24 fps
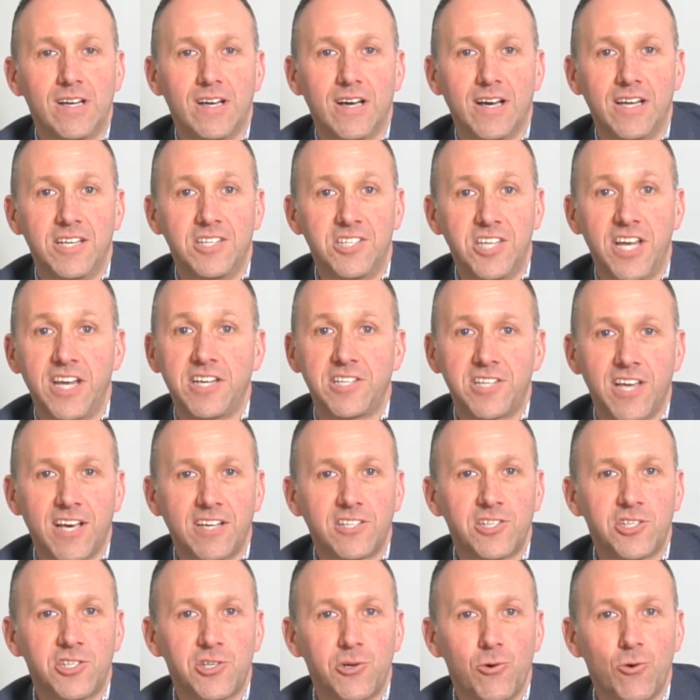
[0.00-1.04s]

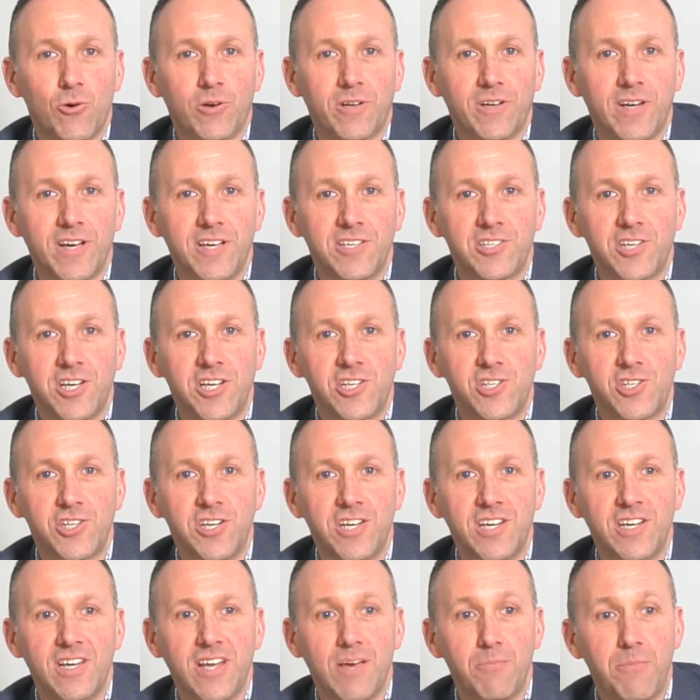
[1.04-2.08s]
DataStealth is an
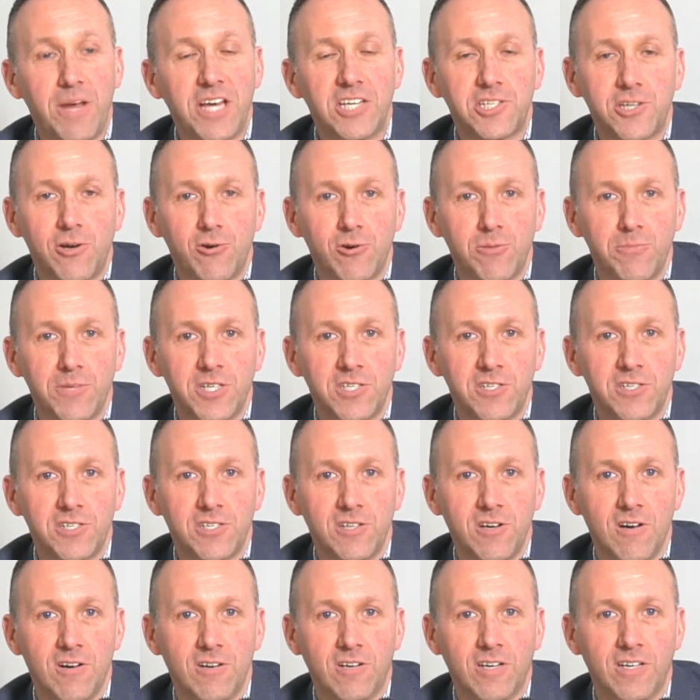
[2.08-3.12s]
organization based out of
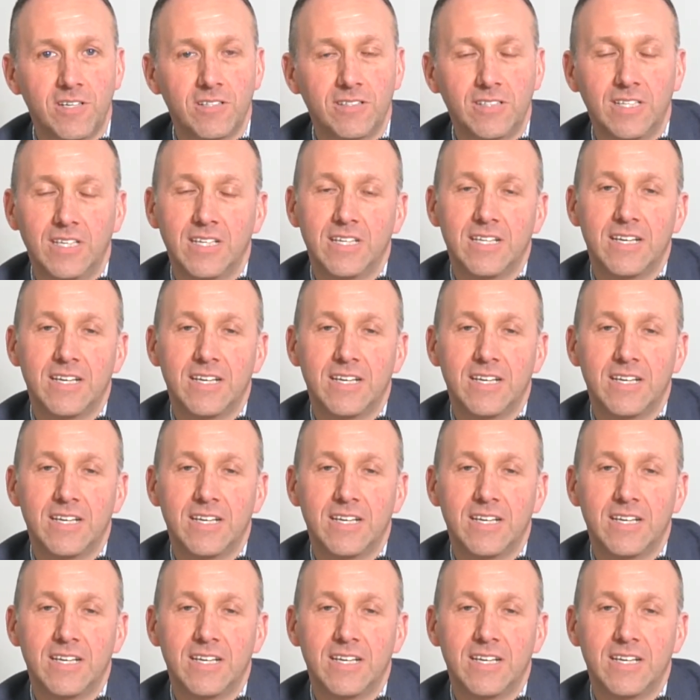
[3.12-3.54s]
Mississauga,